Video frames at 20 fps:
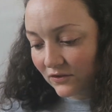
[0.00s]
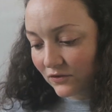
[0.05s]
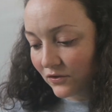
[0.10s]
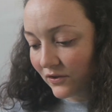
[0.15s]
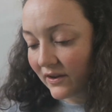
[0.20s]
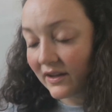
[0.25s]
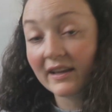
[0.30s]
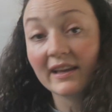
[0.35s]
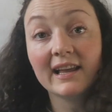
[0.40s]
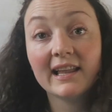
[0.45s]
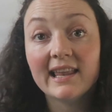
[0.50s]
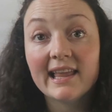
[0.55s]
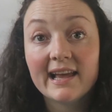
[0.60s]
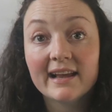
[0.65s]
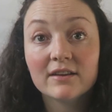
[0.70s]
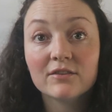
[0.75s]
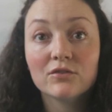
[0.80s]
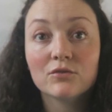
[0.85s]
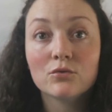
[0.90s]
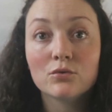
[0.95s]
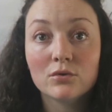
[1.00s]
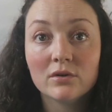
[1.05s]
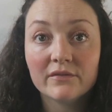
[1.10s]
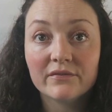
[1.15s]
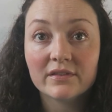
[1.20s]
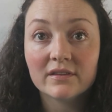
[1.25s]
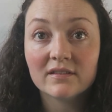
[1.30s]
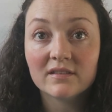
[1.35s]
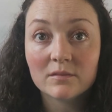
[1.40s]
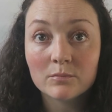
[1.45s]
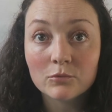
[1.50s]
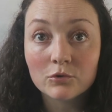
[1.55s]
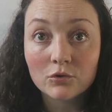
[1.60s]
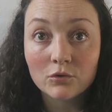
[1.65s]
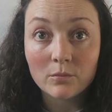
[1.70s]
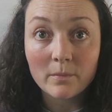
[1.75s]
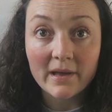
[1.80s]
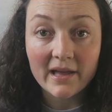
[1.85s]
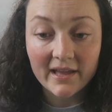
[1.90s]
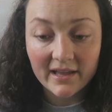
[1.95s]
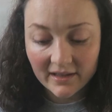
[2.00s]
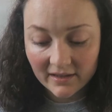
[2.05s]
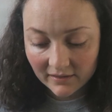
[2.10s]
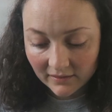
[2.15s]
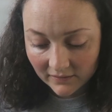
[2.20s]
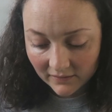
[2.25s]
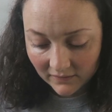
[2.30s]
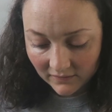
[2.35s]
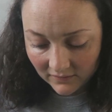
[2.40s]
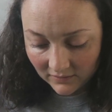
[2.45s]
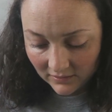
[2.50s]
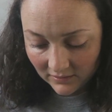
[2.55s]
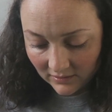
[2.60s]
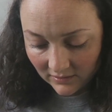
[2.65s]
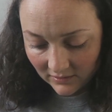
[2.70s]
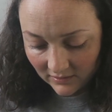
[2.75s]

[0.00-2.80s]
to try and collect all of the small bags.